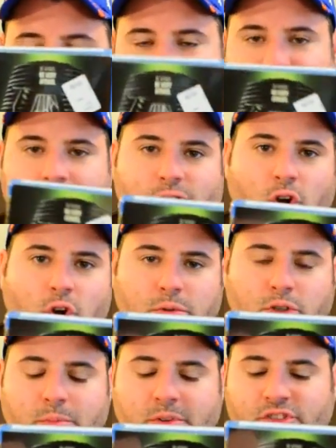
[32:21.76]
has Jeff
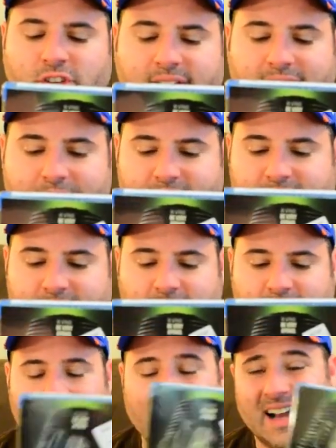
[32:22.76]
Goldblum and Geena Davis in
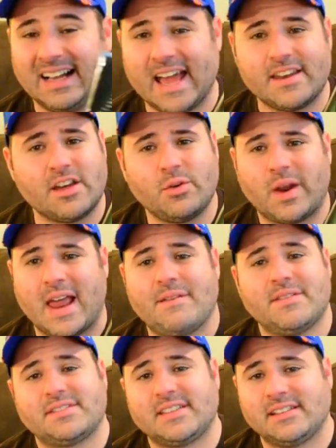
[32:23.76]
it. Again, another one I
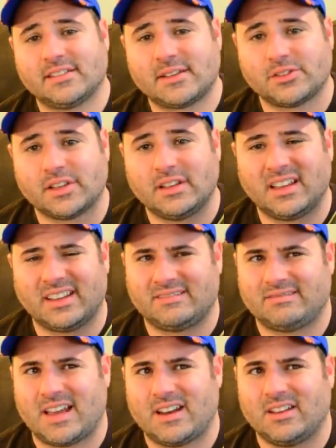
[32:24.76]
haven't seen since I was uh, like
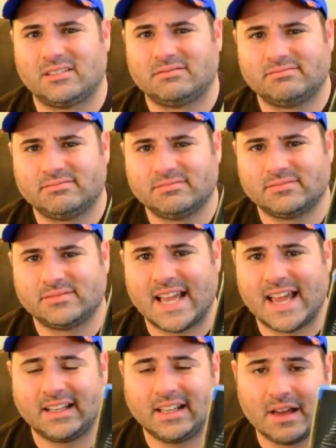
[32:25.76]
I don't know,
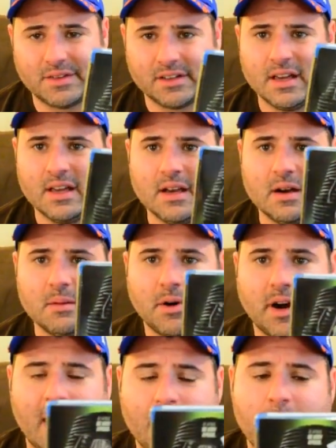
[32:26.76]
10, 11.
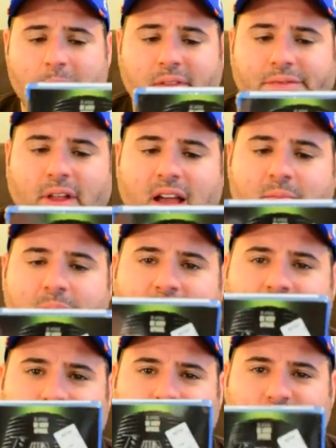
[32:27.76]
But I remember The Fly
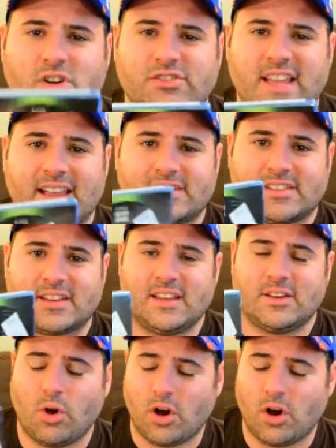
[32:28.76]
being so grotesque and